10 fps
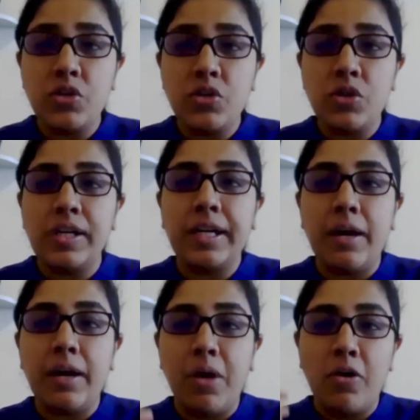or that has
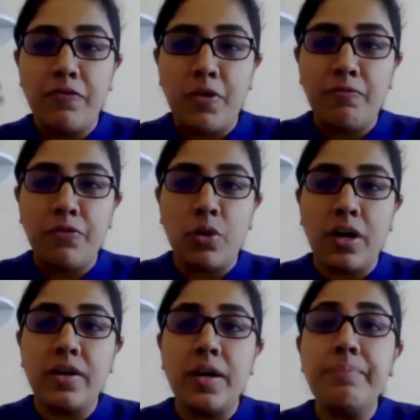essentially come
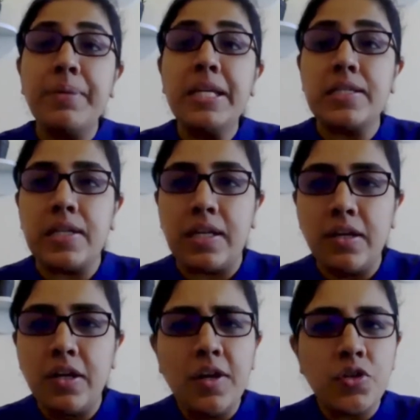out from 400
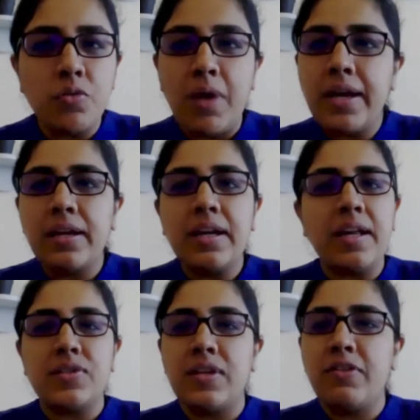BC. So
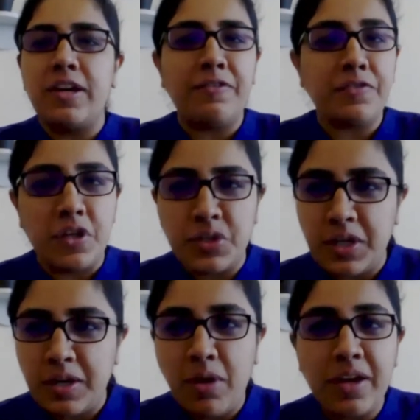migraine has never left us,
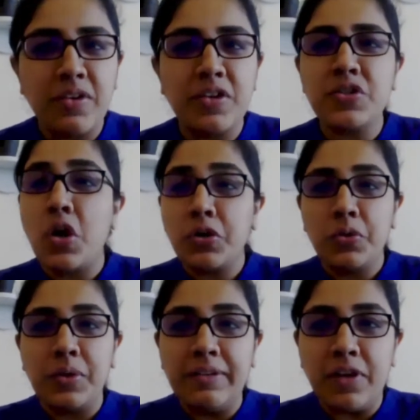and migraine is not going to
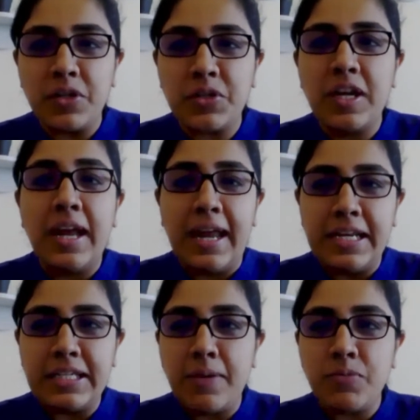leave us
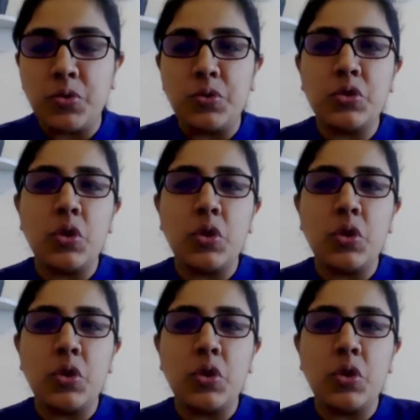anytime soon. So